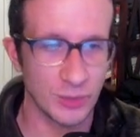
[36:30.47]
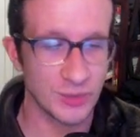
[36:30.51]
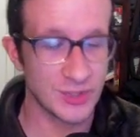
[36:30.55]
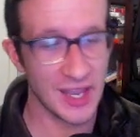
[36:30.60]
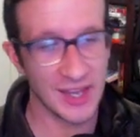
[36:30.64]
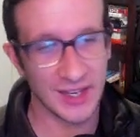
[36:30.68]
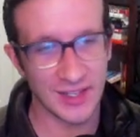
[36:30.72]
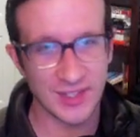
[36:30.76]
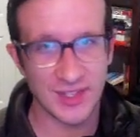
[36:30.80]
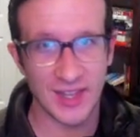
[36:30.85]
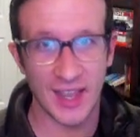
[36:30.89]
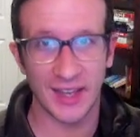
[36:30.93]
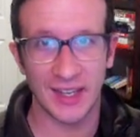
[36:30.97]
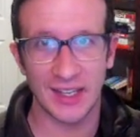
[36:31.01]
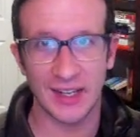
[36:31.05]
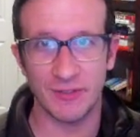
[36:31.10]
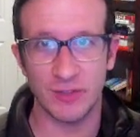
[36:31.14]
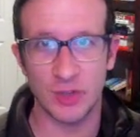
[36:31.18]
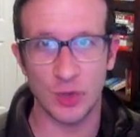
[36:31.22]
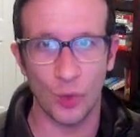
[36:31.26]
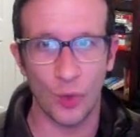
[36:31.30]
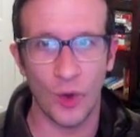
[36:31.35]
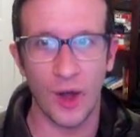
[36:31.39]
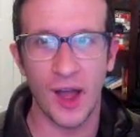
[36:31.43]
So take a
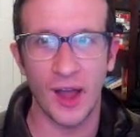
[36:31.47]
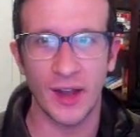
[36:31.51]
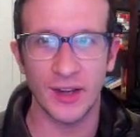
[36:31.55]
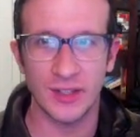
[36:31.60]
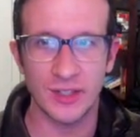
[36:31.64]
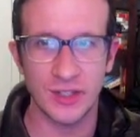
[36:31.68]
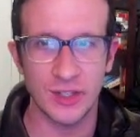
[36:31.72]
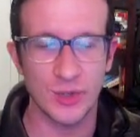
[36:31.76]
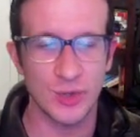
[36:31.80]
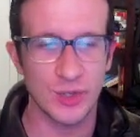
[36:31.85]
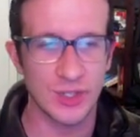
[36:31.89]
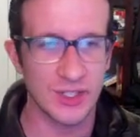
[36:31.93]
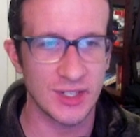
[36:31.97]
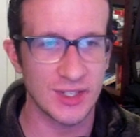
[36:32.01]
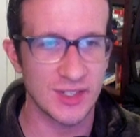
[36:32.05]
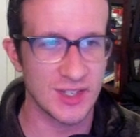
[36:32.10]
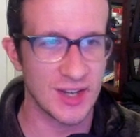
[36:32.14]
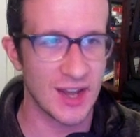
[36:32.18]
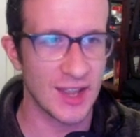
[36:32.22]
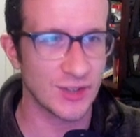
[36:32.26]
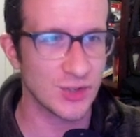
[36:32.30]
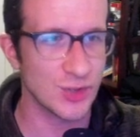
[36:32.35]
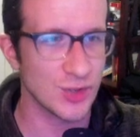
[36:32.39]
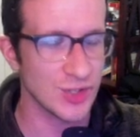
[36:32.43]
second if you want, use
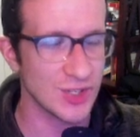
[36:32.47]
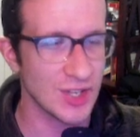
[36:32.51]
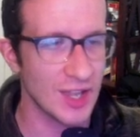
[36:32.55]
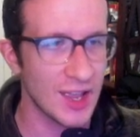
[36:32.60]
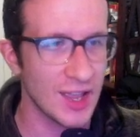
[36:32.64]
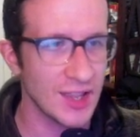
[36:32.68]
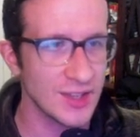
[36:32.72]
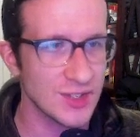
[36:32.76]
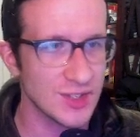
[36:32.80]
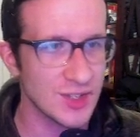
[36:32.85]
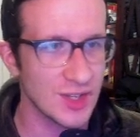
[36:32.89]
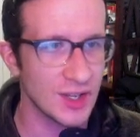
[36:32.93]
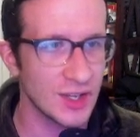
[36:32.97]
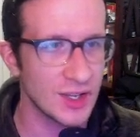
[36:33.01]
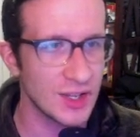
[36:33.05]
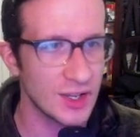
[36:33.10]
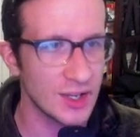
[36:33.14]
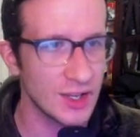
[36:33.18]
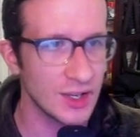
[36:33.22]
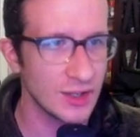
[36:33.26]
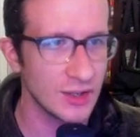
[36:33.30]
it as an exercise,